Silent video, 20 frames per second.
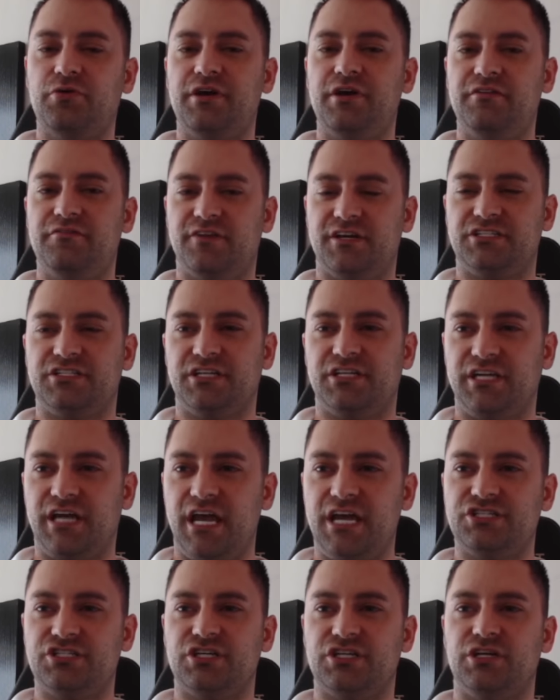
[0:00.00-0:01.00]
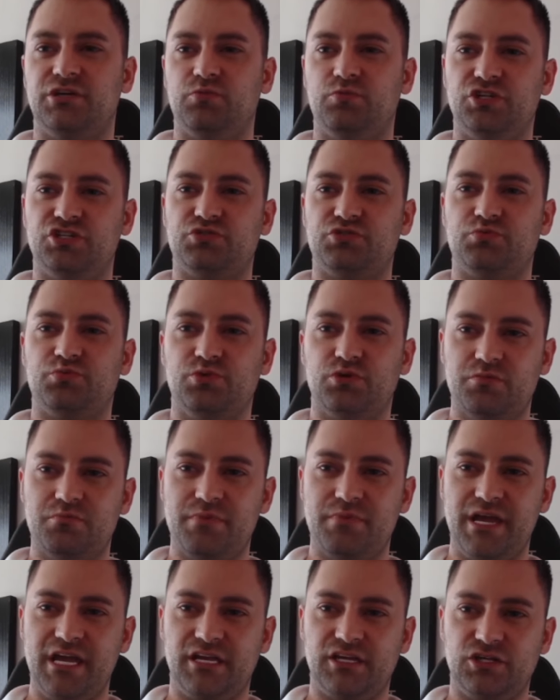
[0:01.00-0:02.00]
investigation, which will
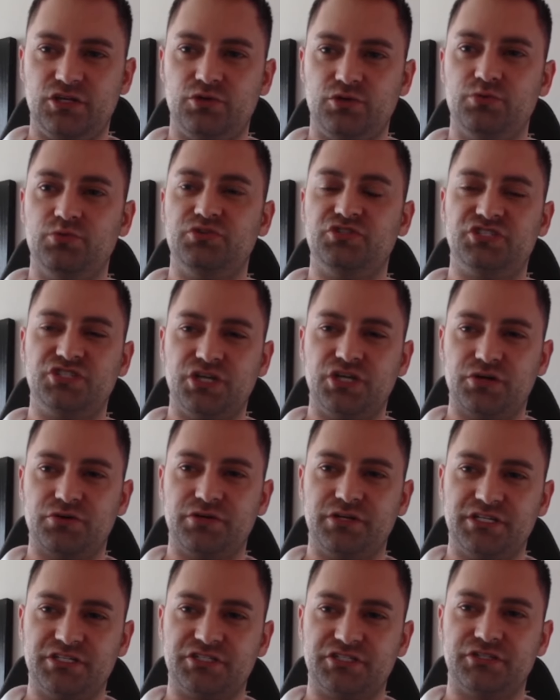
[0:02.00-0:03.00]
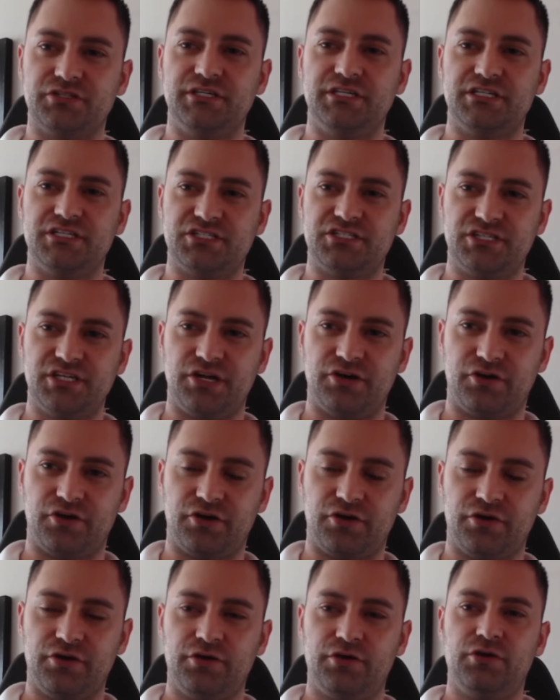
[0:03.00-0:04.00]
make you seriously
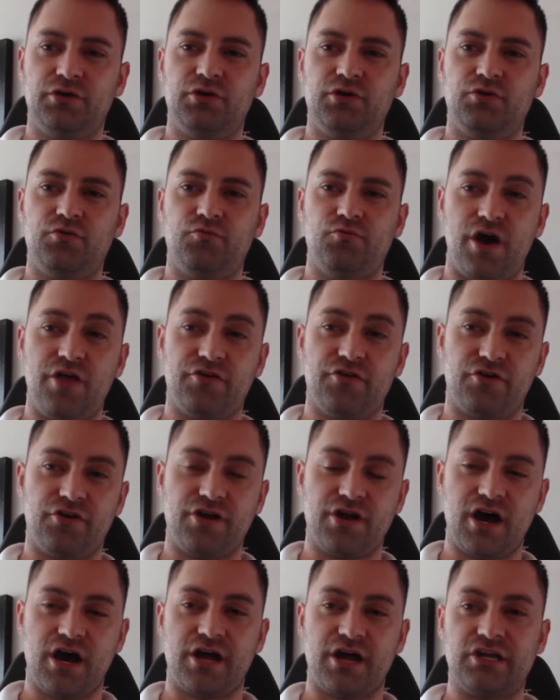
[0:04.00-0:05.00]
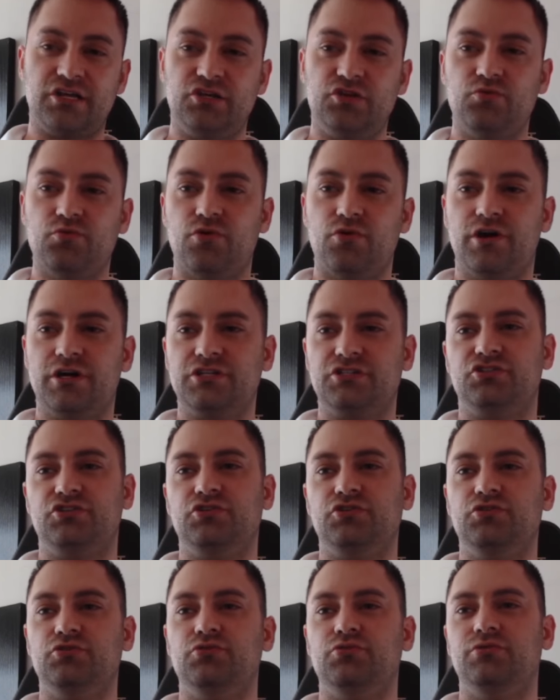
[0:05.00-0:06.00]
consider whether or not you want
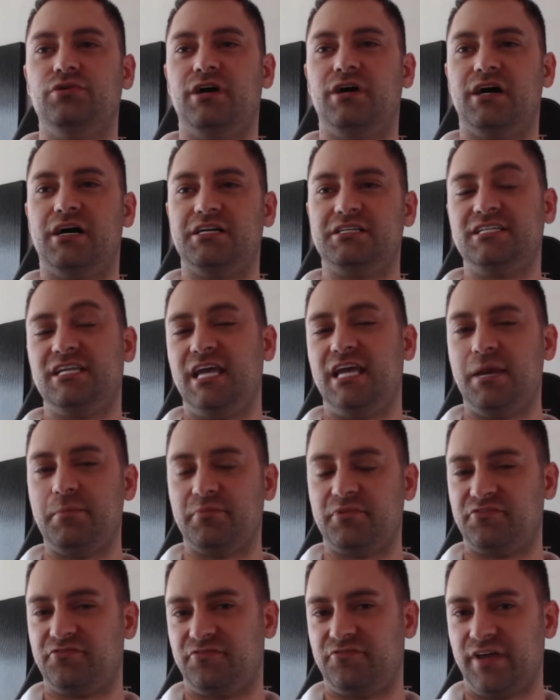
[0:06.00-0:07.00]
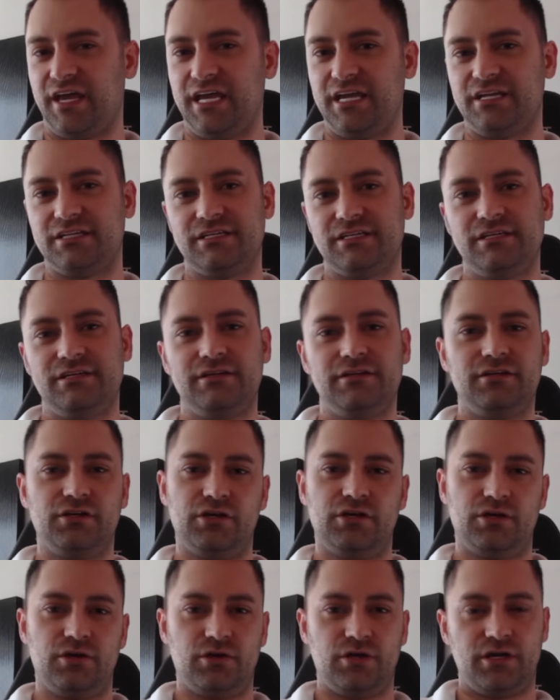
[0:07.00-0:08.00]
to uh, tempt fate
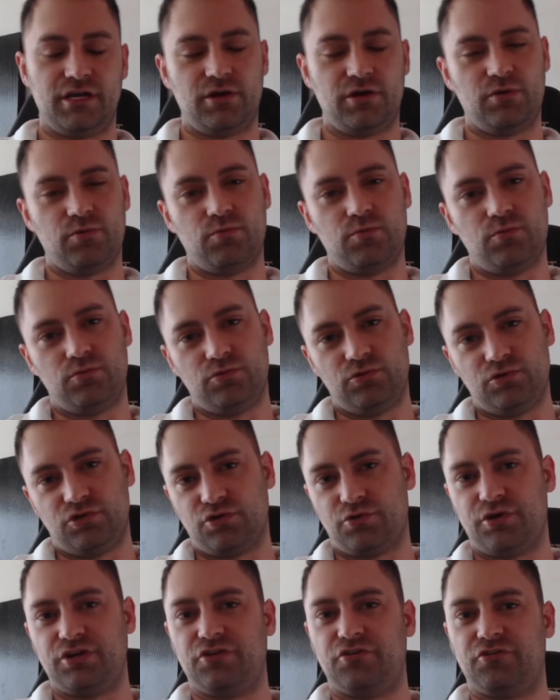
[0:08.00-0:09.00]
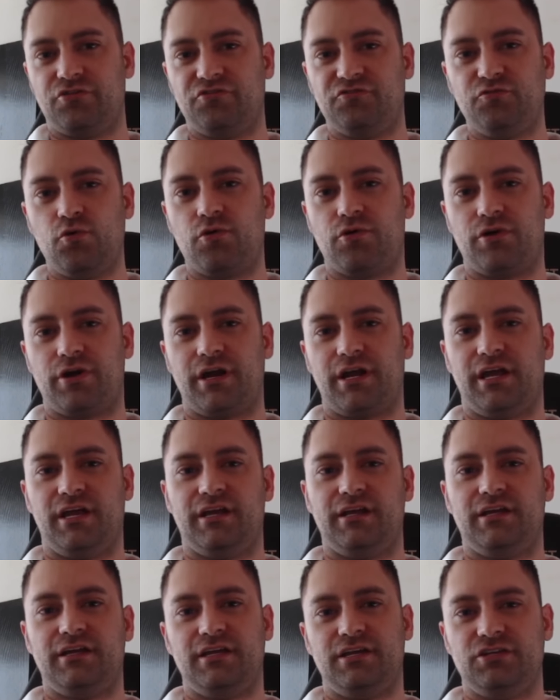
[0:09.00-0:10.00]
during your
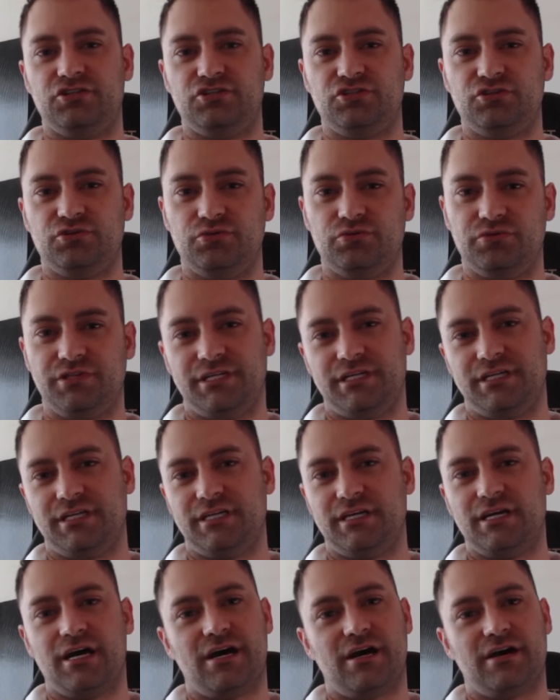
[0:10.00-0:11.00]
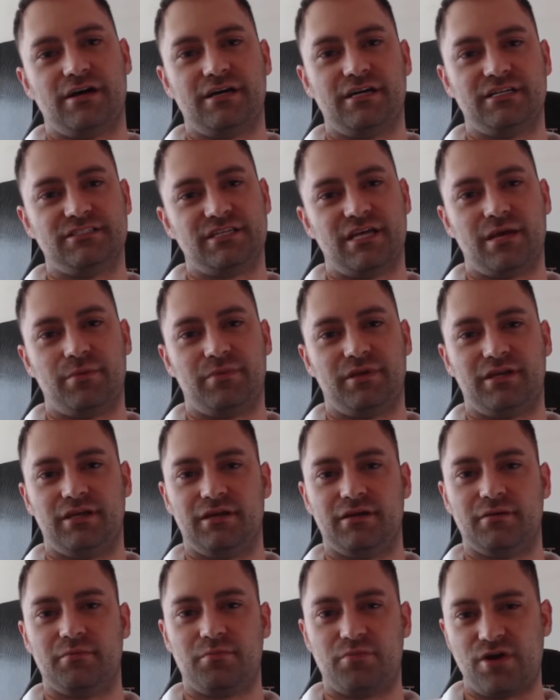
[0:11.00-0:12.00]
foray into the uh,
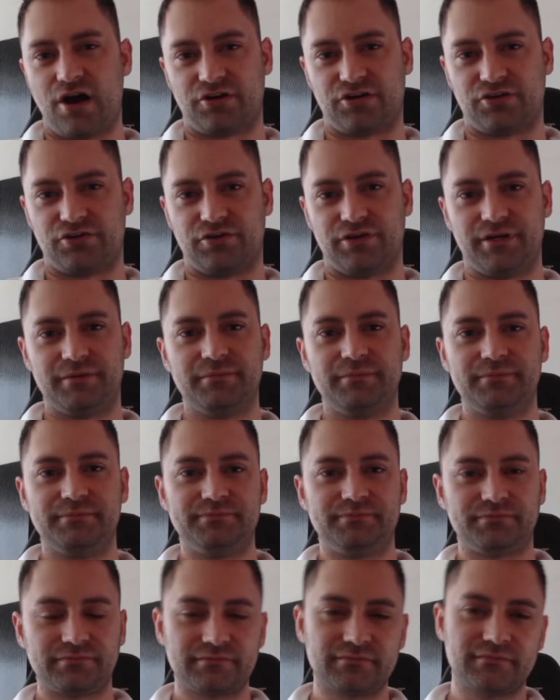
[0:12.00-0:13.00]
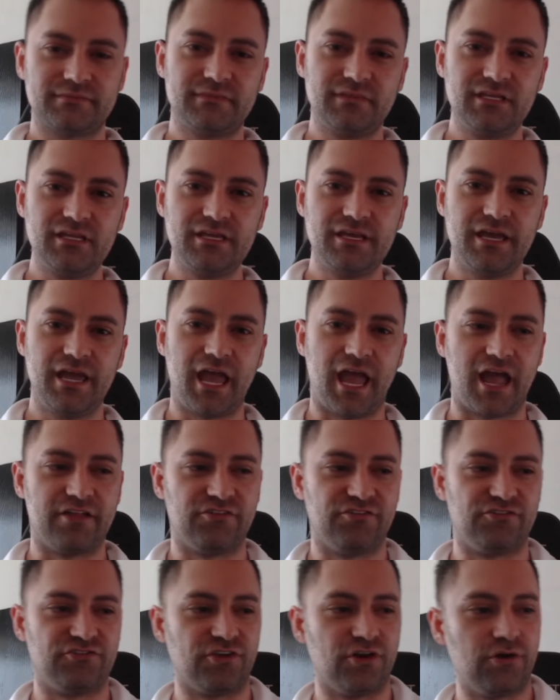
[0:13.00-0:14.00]
Examity proctoring.
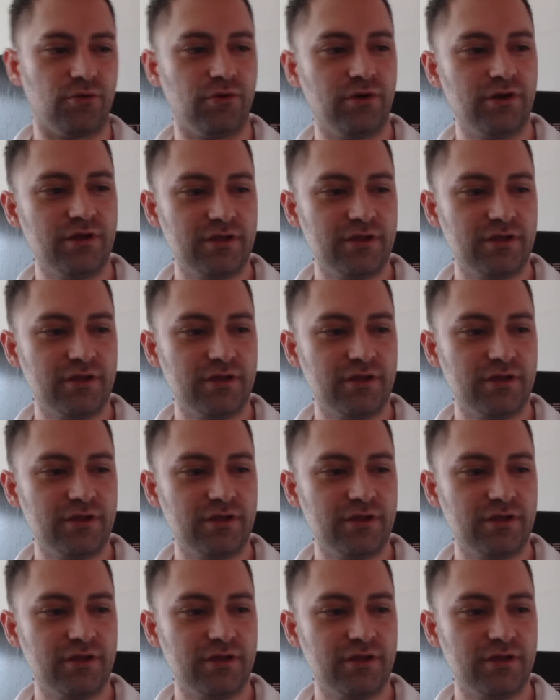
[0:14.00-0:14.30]
And so.